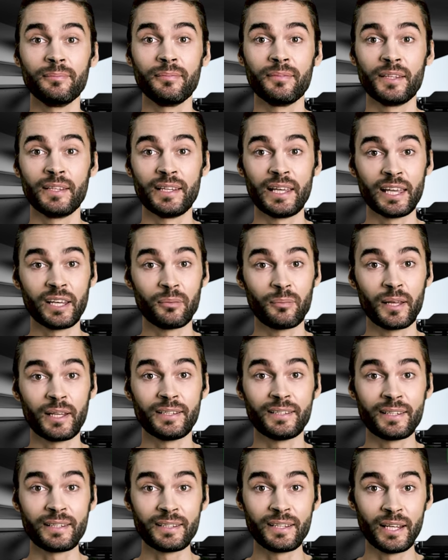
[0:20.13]
The
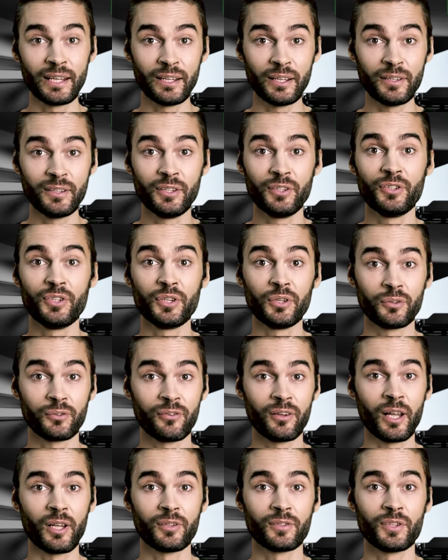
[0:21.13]
database is dated to
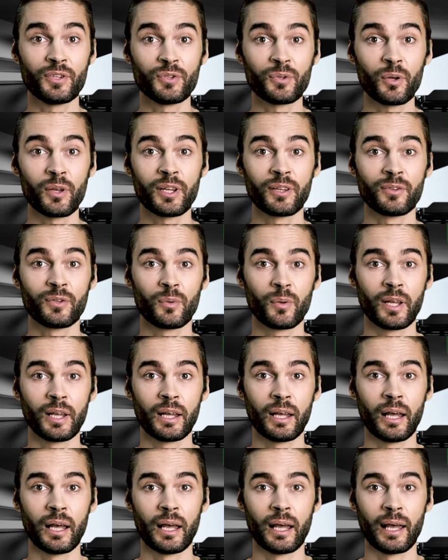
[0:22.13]

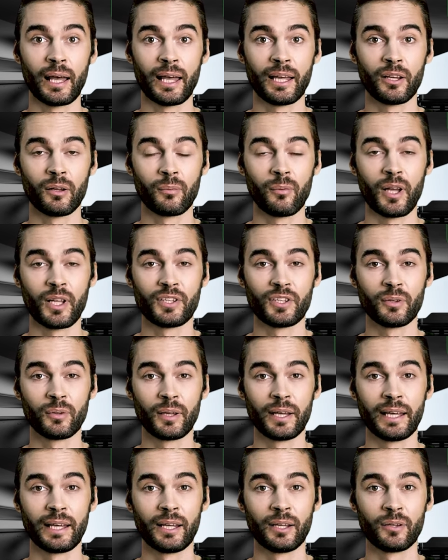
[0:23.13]
2023 and
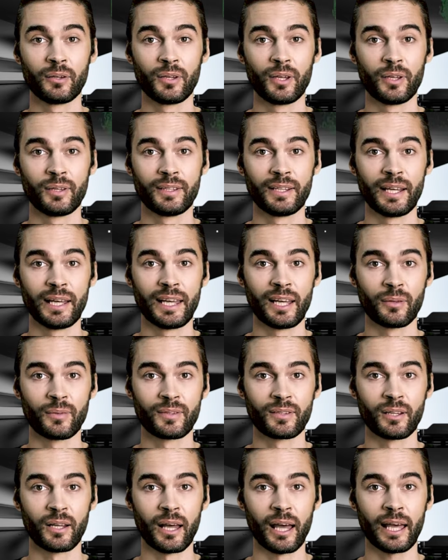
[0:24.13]
allegedly includes
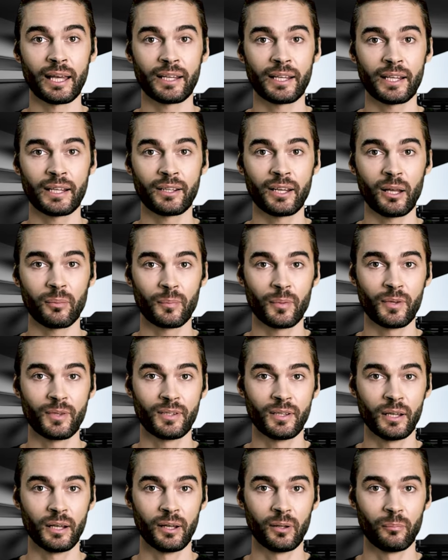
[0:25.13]
names, ID
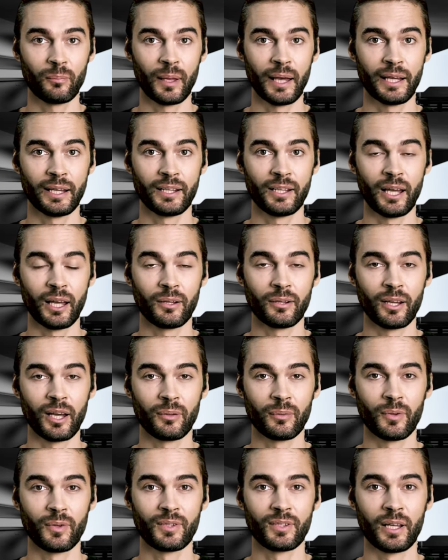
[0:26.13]
numbers, bank account
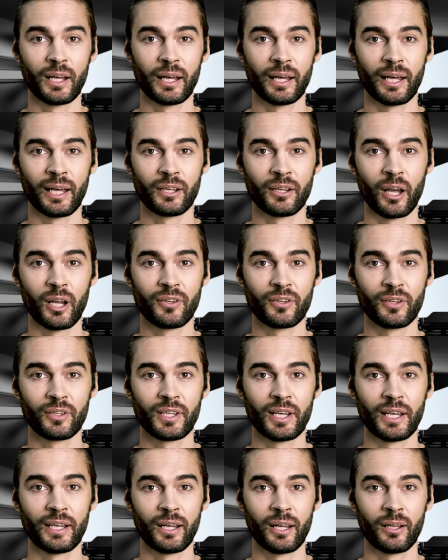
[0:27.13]
numbers, and other
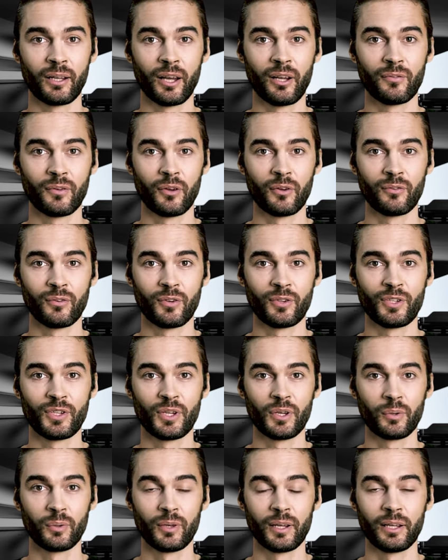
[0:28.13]
data of over
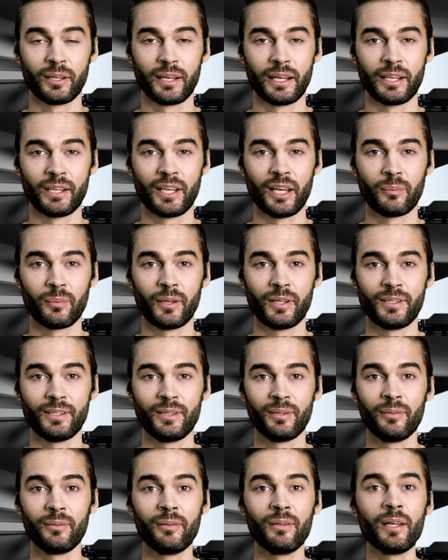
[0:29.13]
2 million
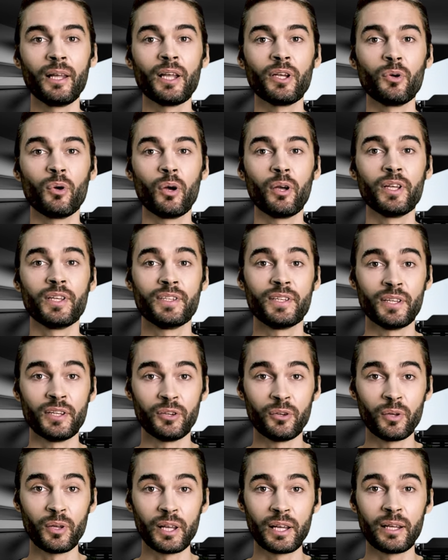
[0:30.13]
humans. According to the
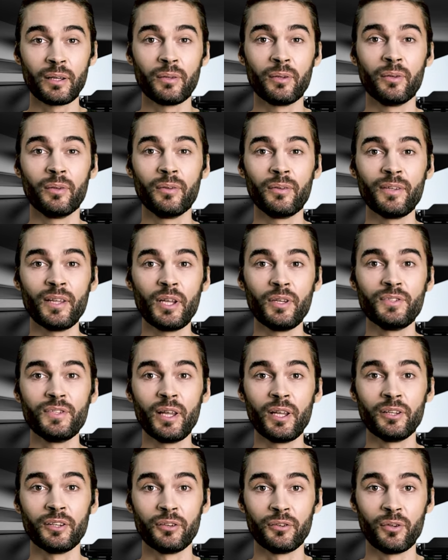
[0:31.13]
claim, those
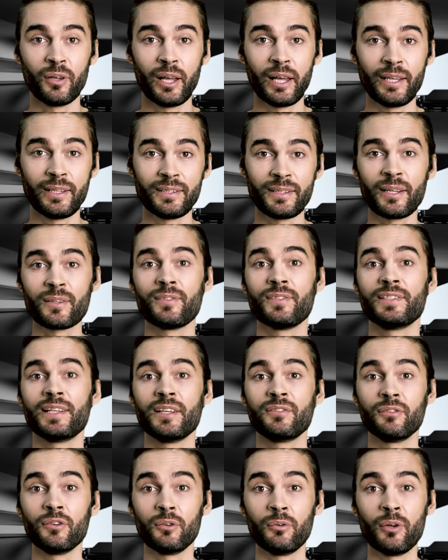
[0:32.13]
are the clients of
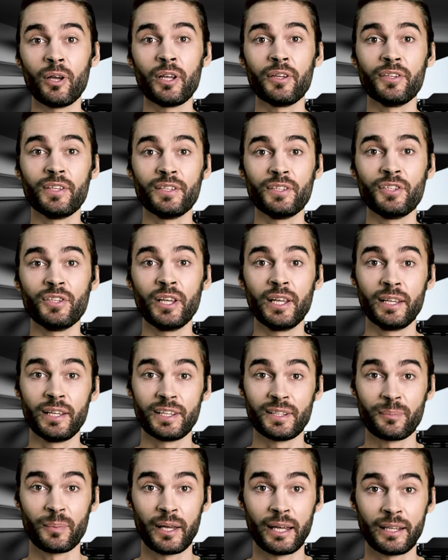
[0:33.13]
several largest
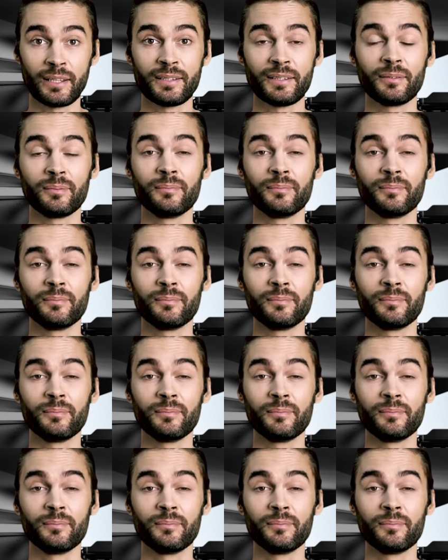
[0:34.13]
Chinese banks.